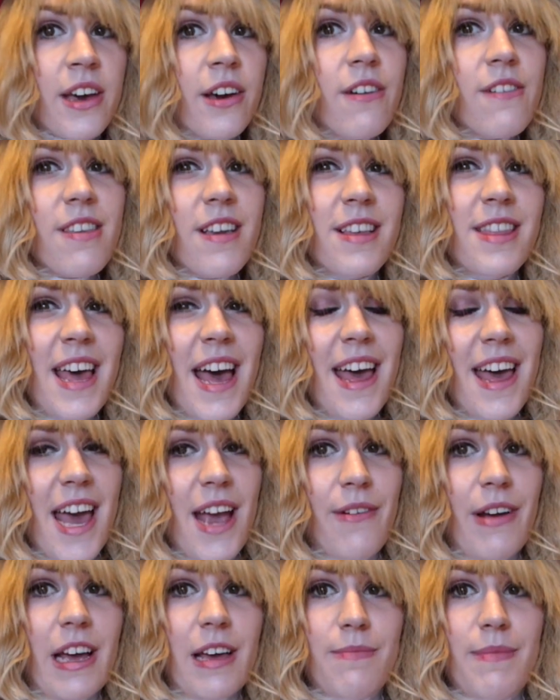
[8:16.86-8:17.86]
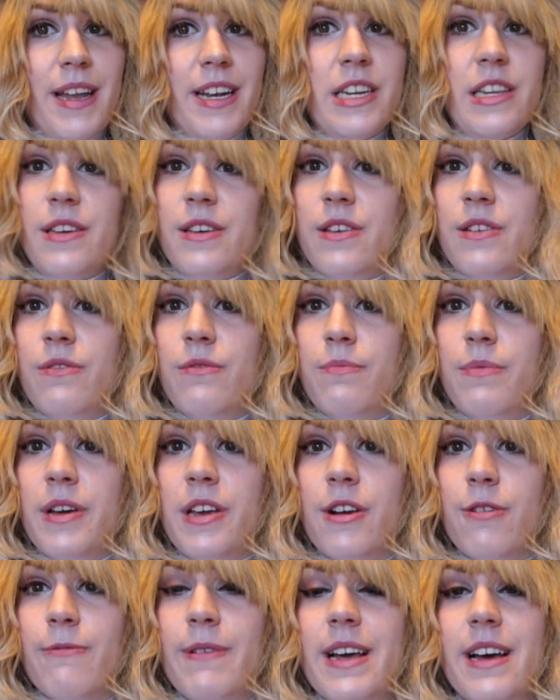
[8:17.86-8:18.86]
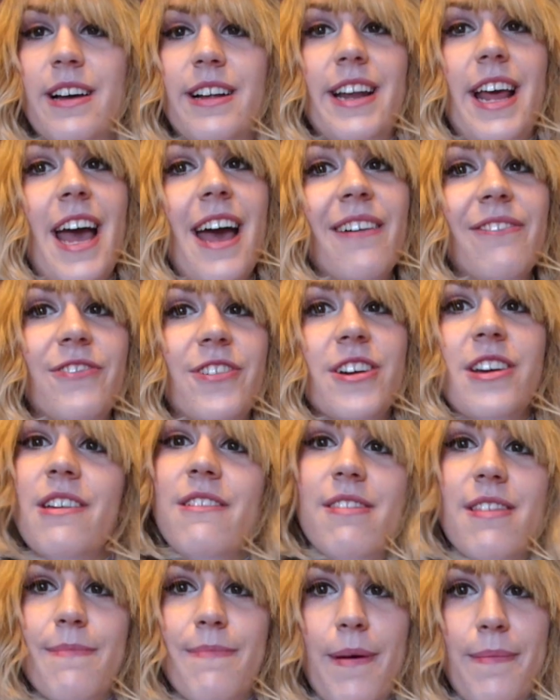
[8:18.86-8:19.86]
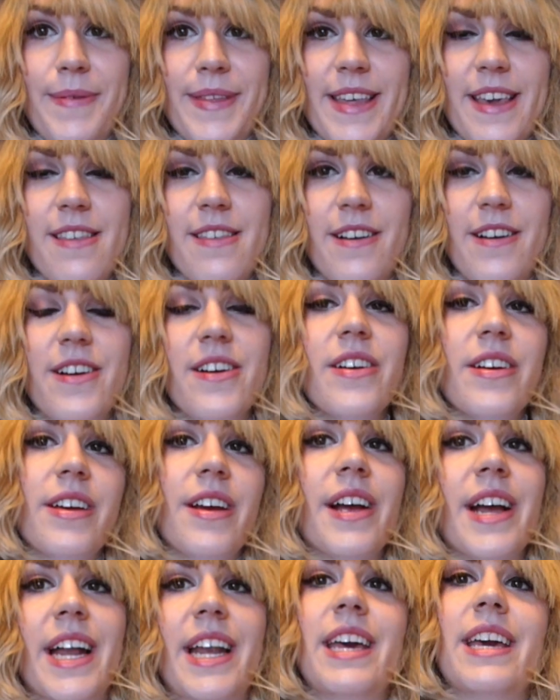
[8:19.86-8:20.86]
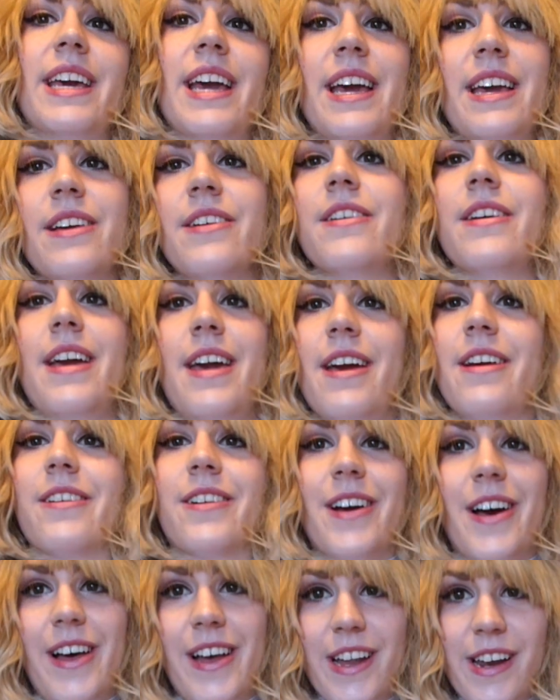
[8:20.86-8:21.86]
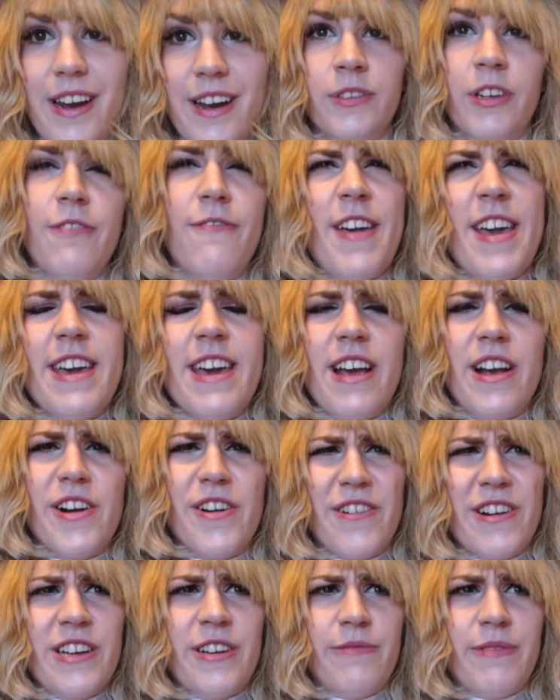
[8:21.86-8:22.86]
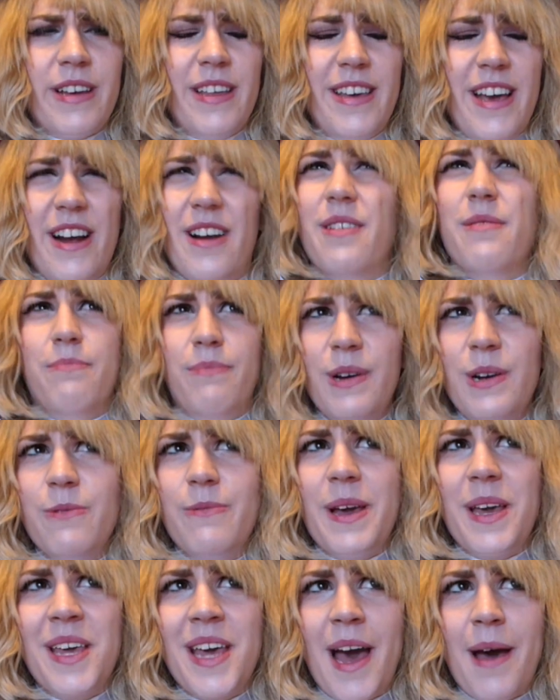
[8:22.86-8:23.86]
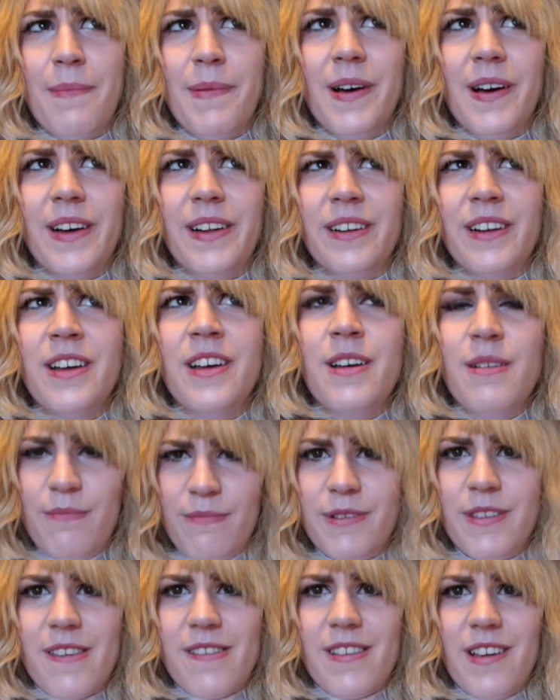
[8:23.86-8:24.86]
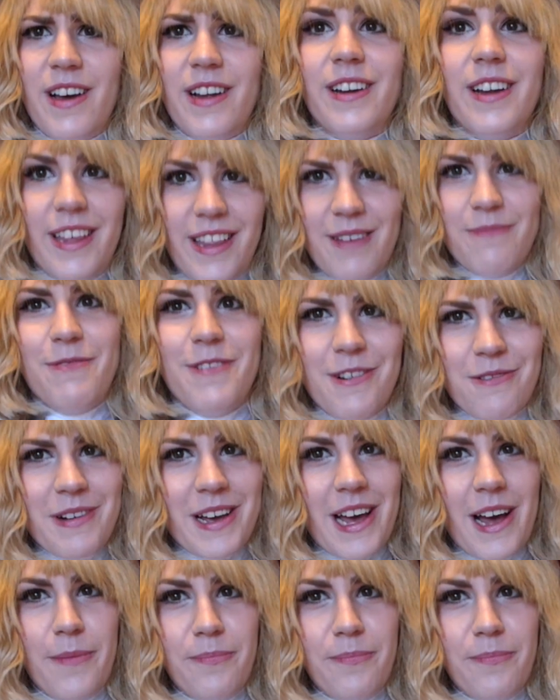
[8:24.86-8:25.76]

It goes like that. I recommend you put your wig on after you zip up in this, or you're gonna get your hair caught. Your fake hair or your real hair. Put a wig cap on, put this on, and then put your wig